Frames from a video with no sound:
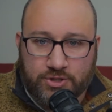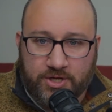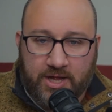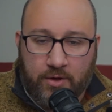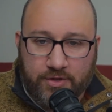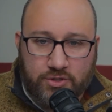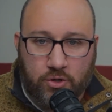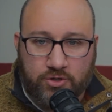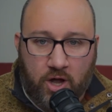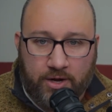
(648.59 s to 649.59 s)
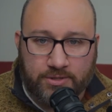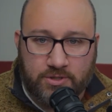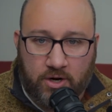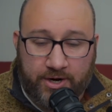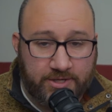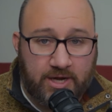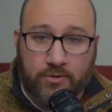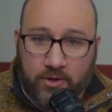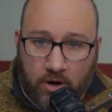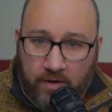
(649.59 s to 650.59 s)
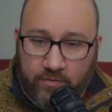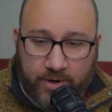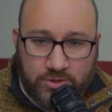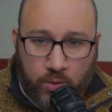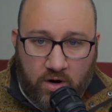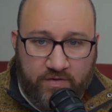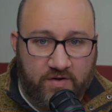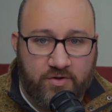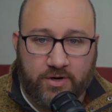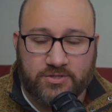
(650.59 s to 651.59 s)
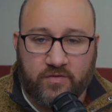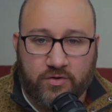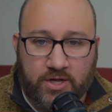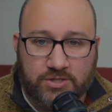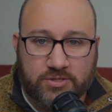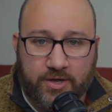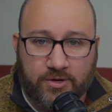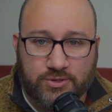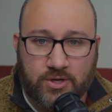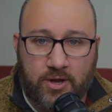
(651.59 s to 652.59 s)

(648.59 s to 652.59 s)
And now this whole talk has started, and it's out there. Everybody's aware of it. I've talked to several legislators